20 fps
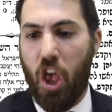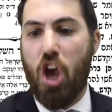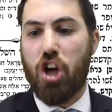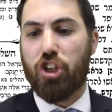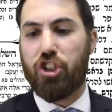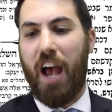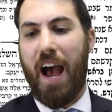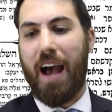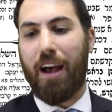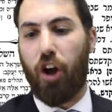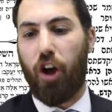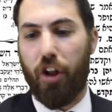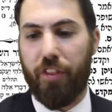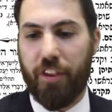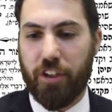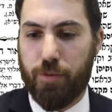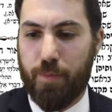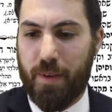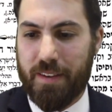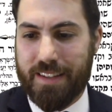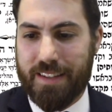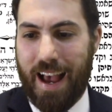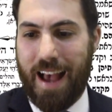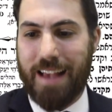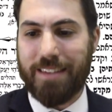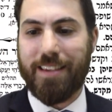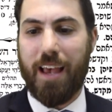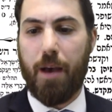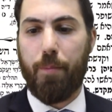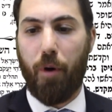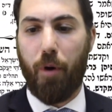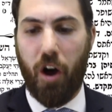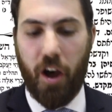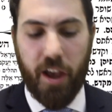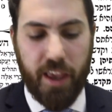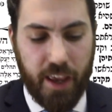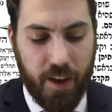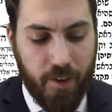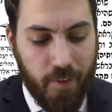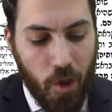Shachadosh Miskase
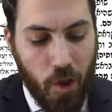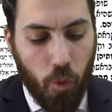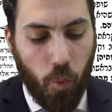Boy.